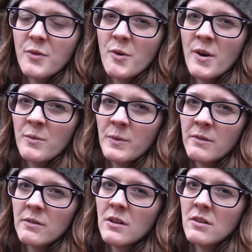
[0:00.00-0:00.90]
for a
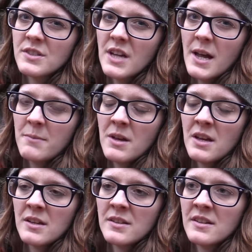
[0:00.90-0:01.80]
very long time
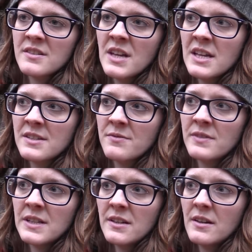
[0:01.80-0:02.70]
and
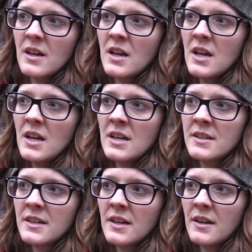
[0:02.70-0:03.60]
excessively.
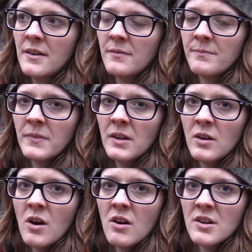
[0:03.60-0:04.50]
It can
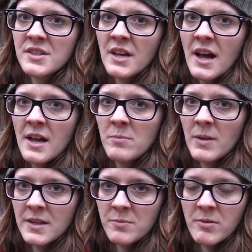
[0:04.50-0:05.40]
cause a high
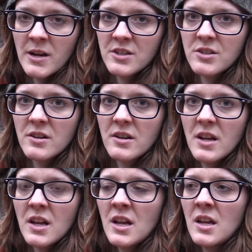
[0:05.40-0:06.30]
blood pressure,
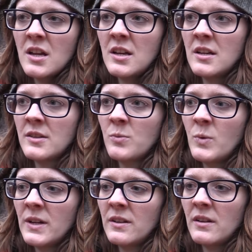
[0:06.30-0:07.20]
it
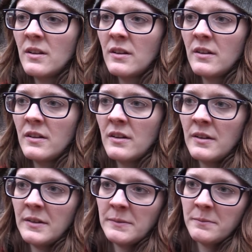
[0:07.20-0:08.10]
will
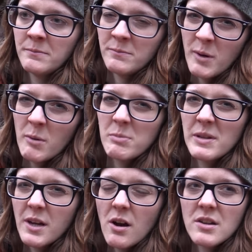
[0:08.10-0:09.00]

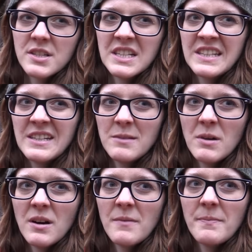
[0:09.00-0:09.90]
probably cause
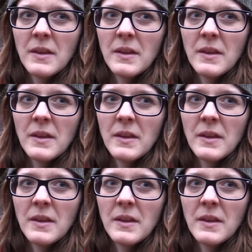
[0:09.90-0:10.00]
edema,